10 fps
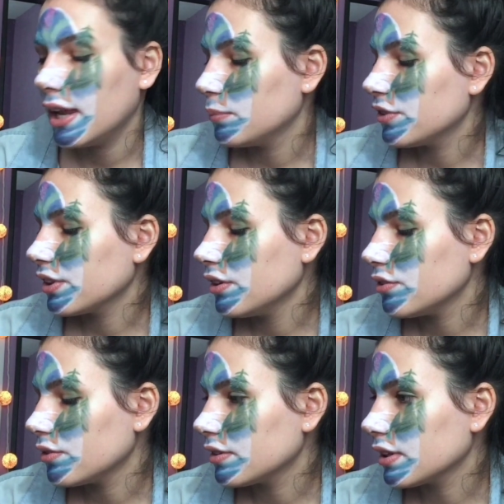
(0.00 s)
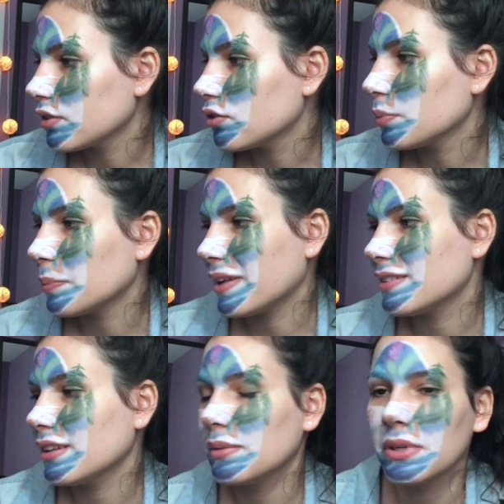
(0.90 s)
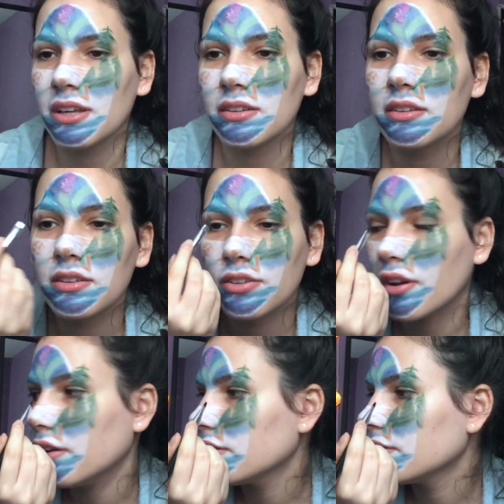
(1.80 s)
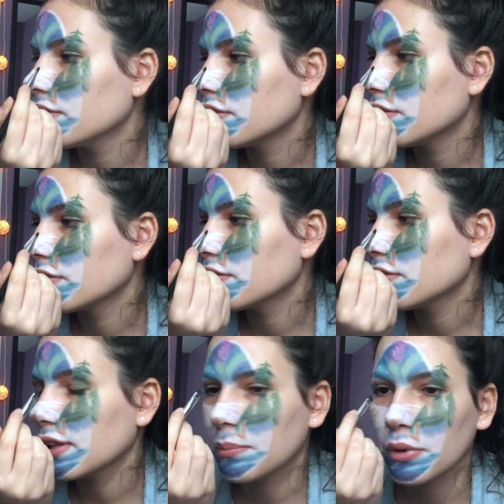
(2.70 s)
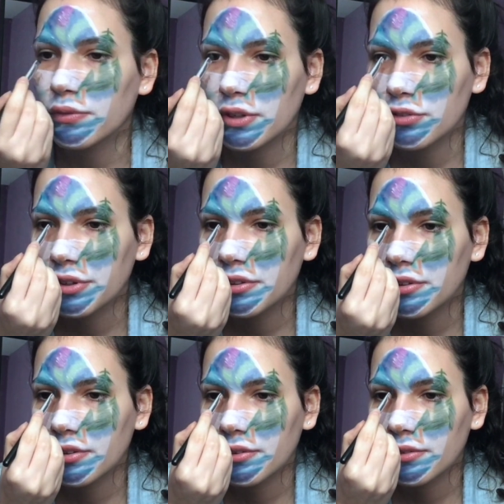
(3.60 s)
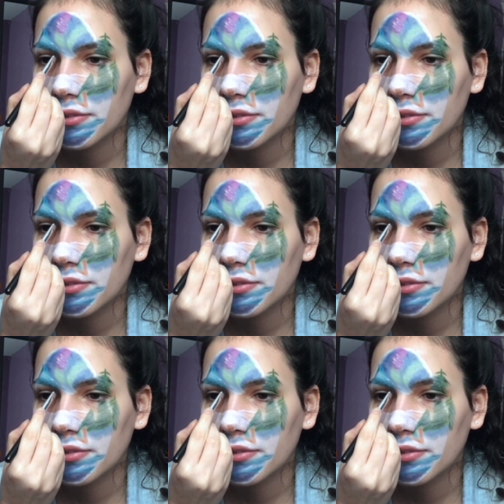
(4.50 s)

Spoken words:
And I'm just going to do this like super messily because they're not like perfect trees.